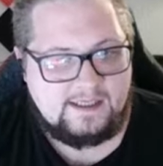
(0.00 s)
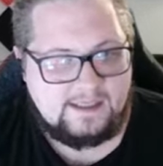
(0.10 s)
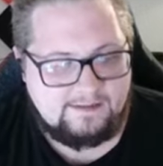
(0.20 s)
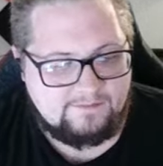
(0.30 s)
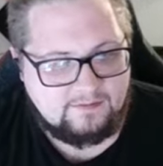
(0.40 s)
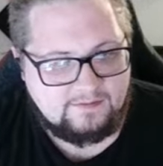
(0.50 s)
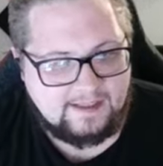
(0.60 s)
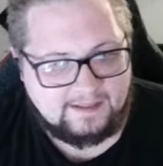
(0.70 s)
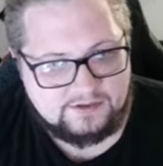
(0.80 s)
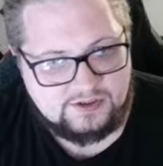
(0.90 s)
Even though they
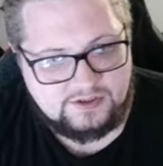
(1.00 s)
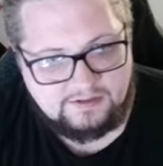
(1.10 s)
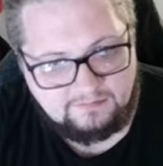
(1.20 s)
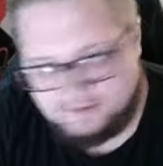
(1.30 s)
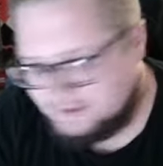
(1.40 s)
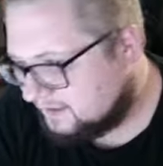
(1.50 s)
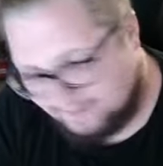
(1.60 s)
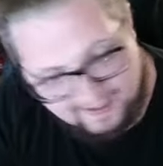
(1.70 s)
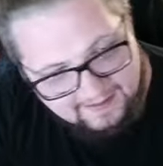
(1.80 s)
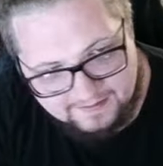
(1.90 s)
got the shield,
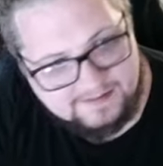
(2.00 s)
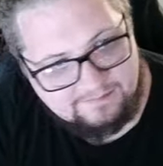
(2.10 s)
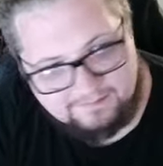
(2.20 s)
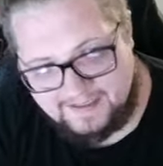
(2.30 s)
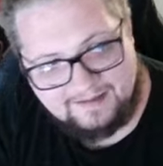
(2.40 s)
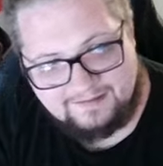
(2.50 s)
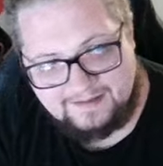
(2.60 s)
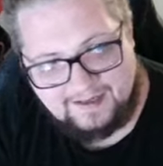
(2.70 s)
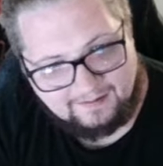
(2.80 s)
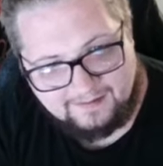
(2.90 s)
that doesn't mean a
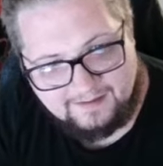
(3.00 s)
thing.